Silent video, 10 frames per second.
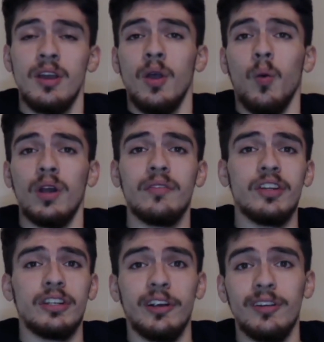One of
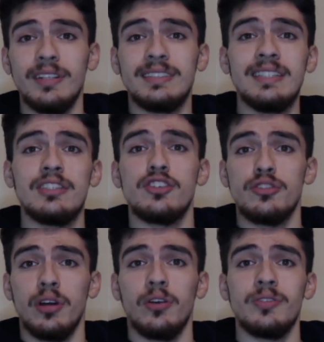their early season
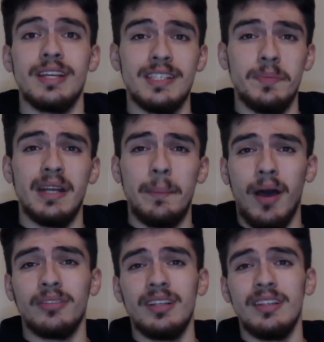struggles has been
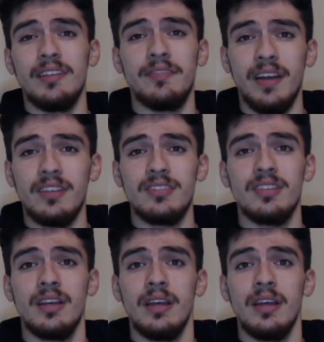about the defense.